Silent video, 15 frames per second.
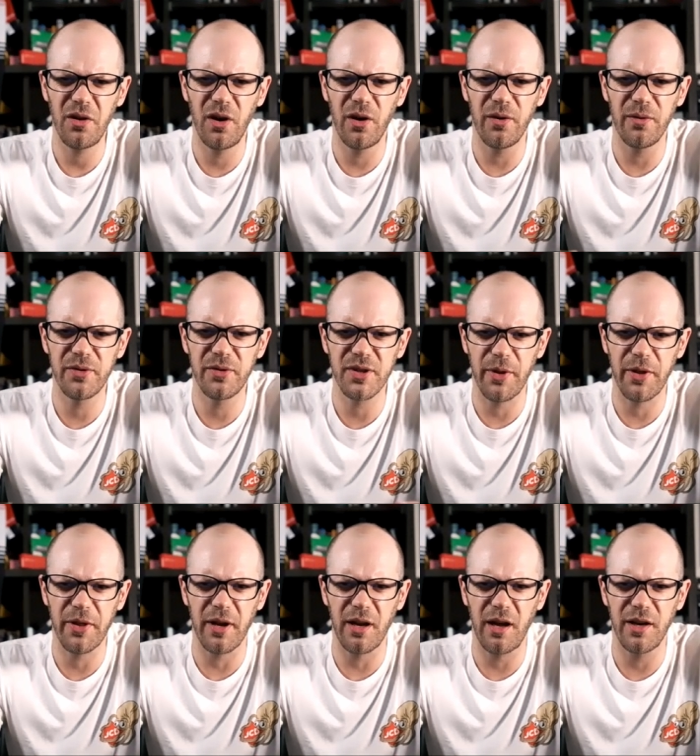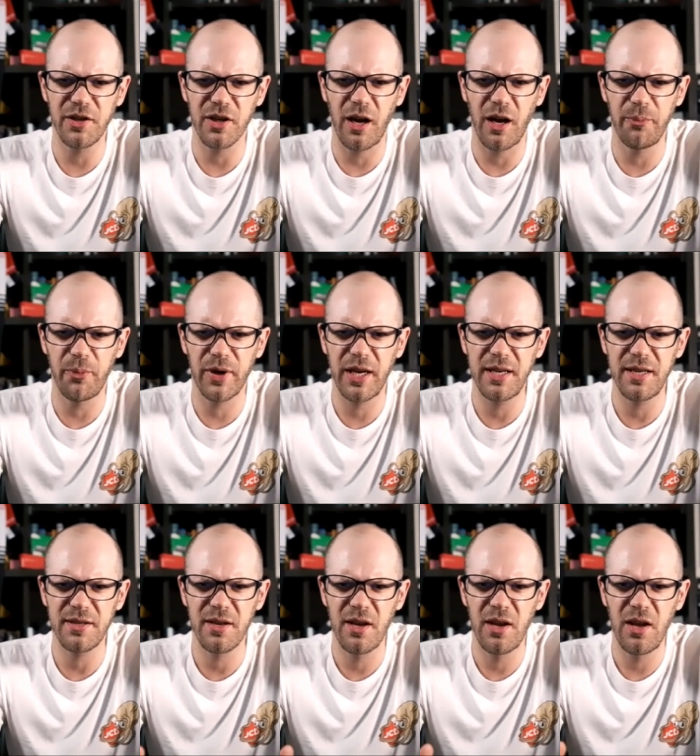of some of the larger
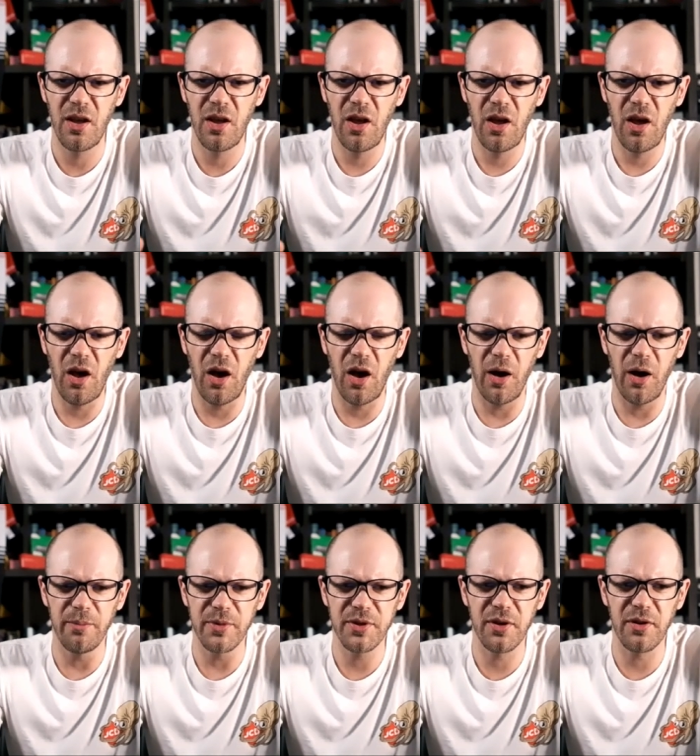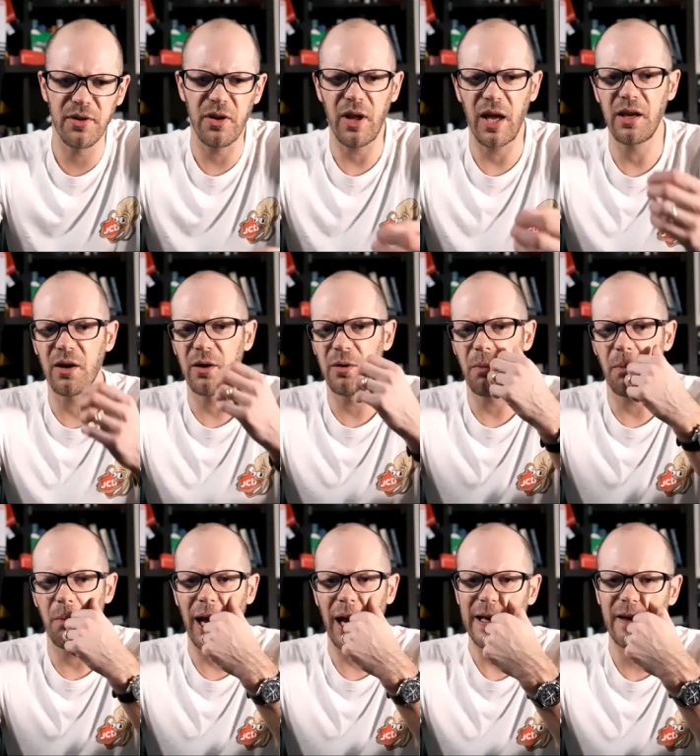companies um, so that they can
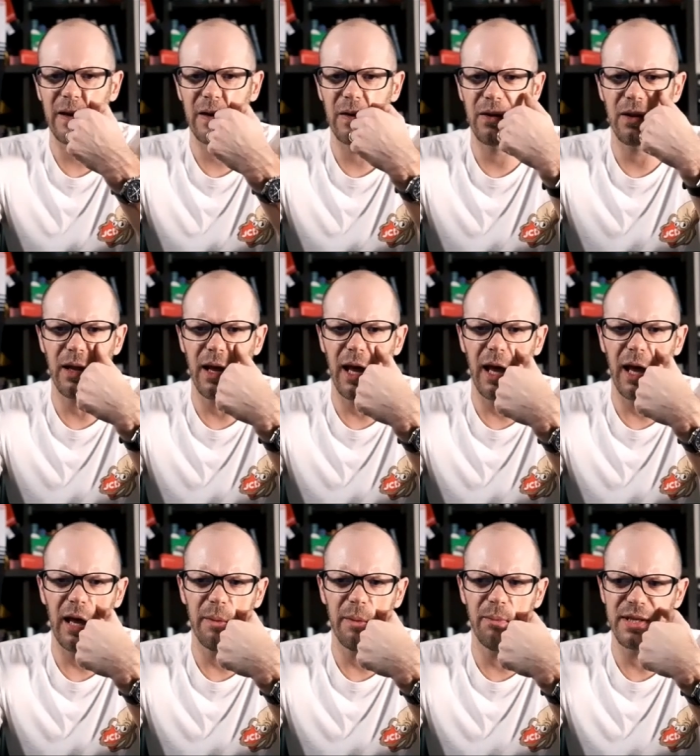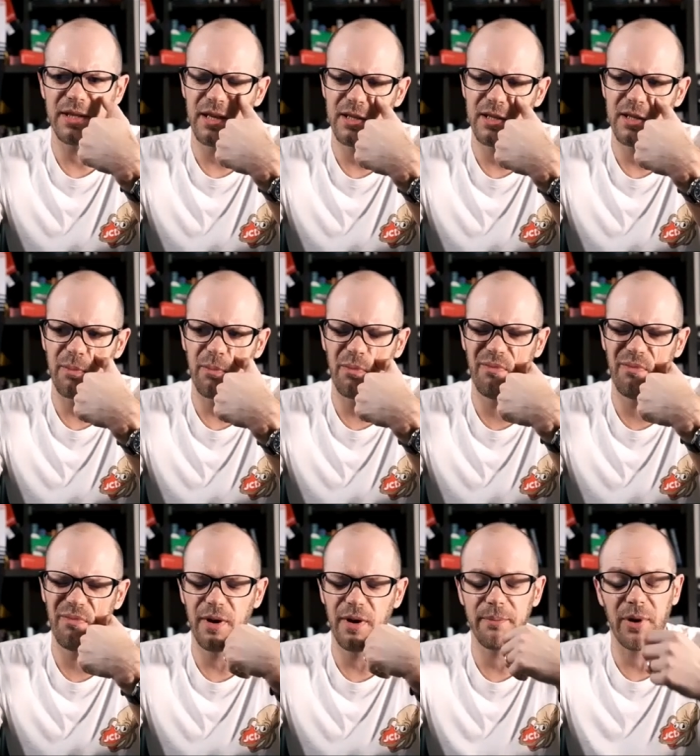make their business a,
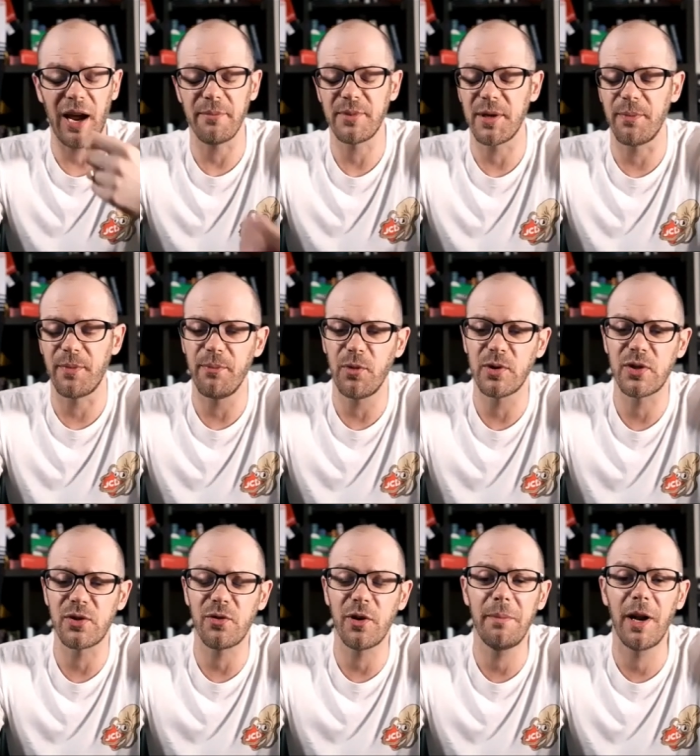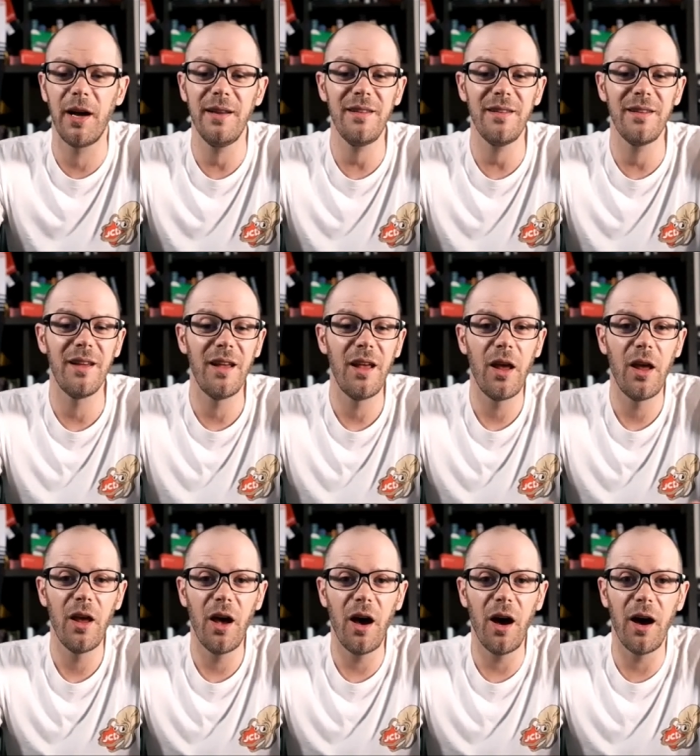perhaps a bit more streamlined,
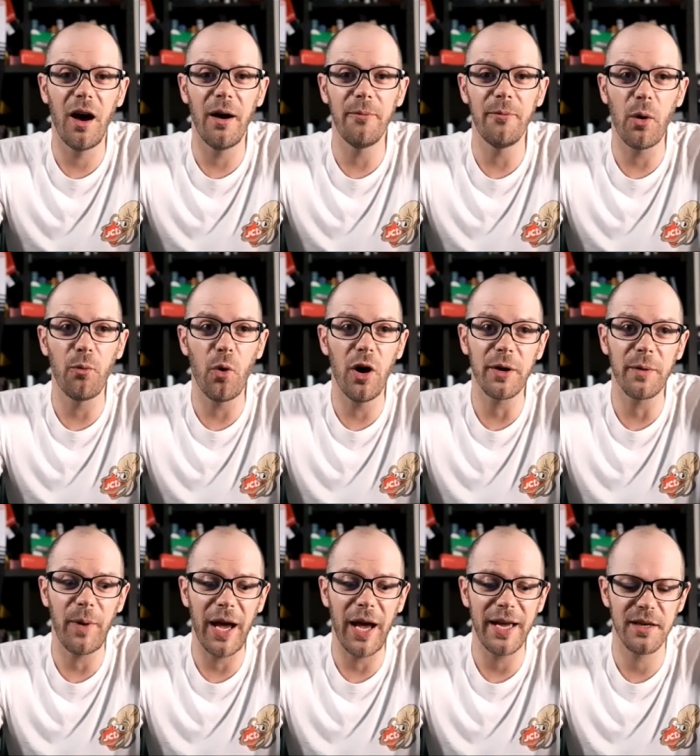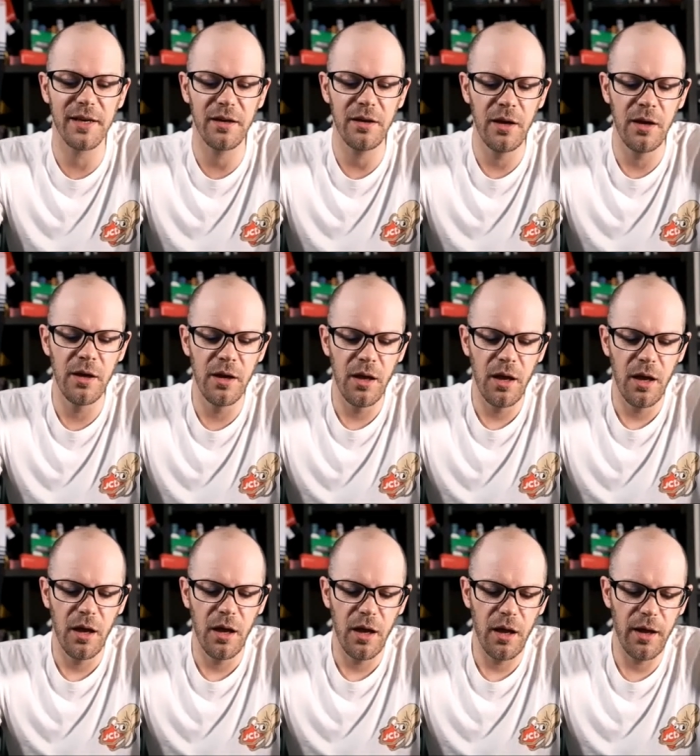um, work better.
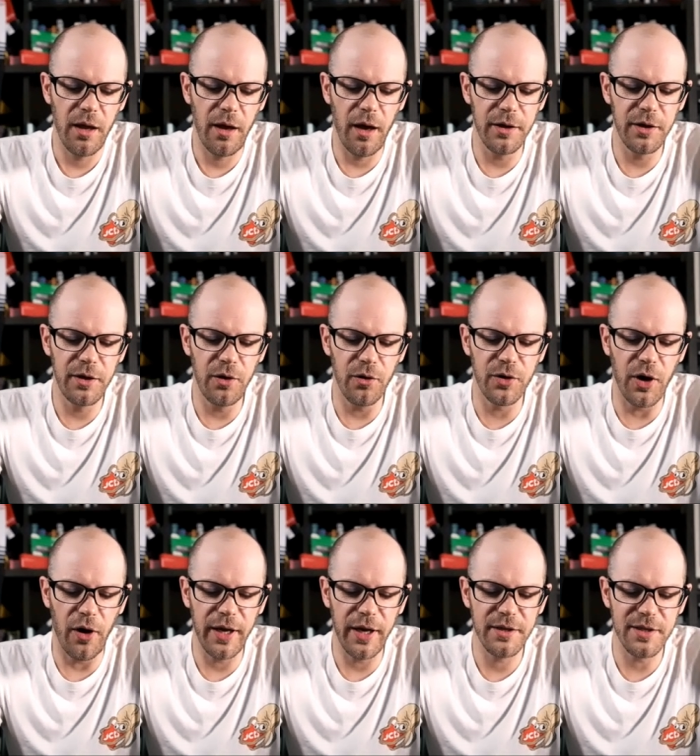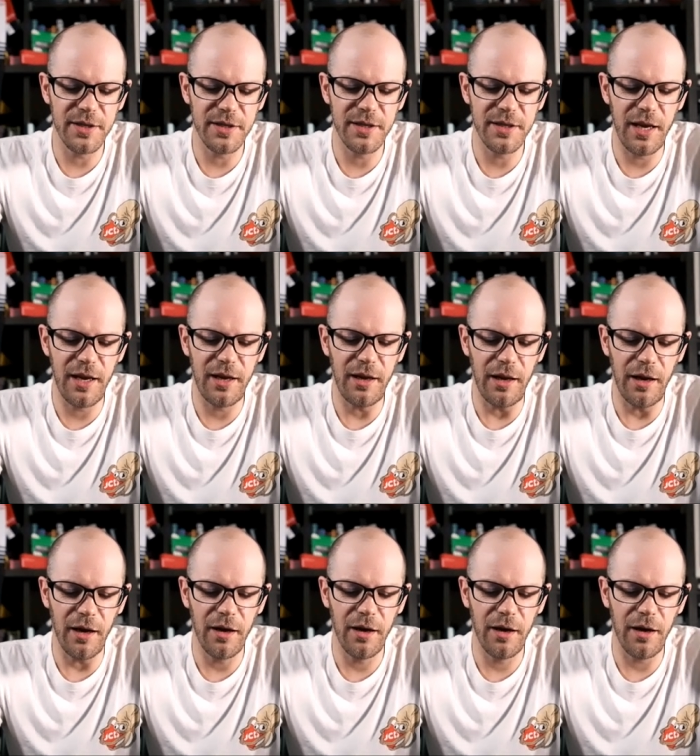You're going to see
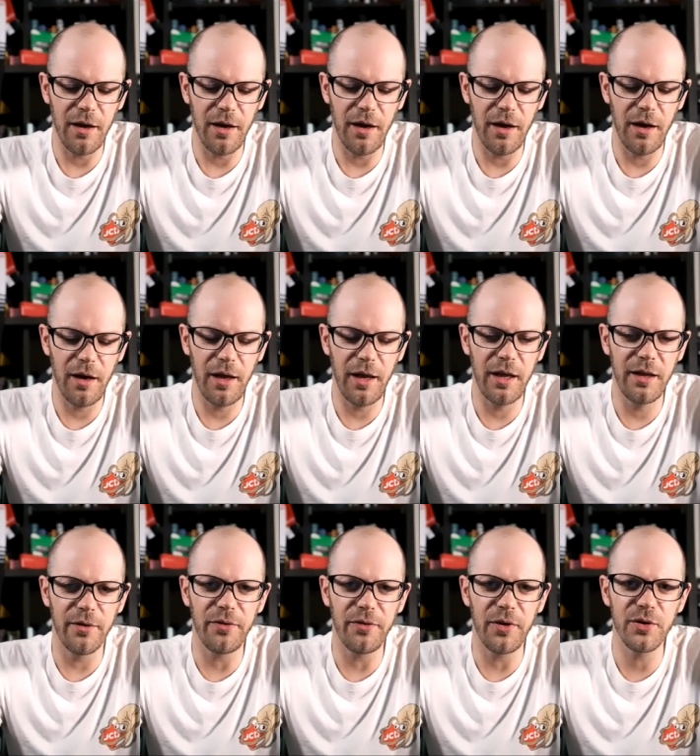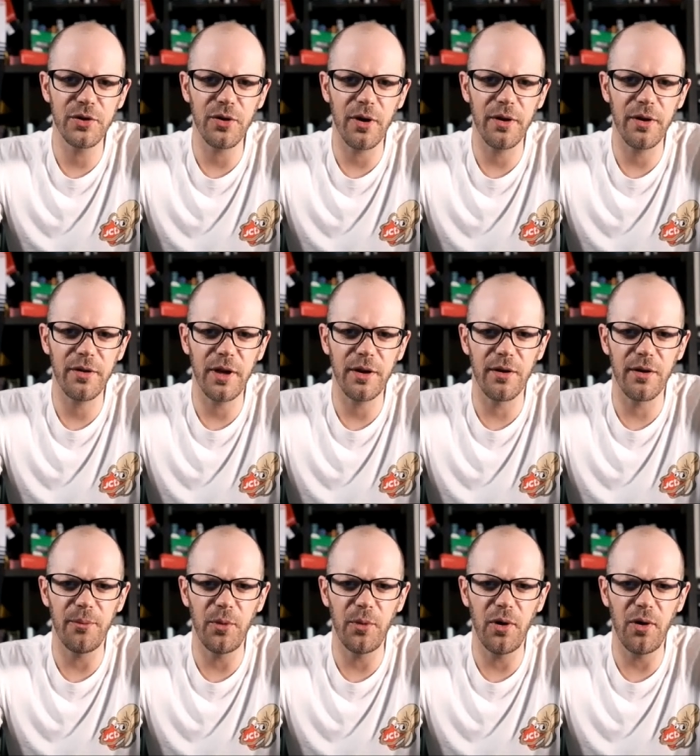uh, in the future, I think, a
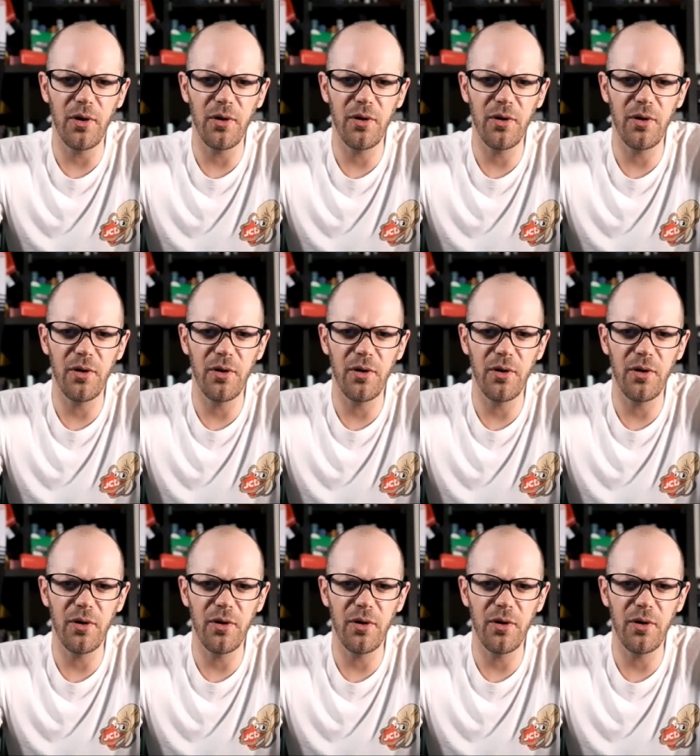lot more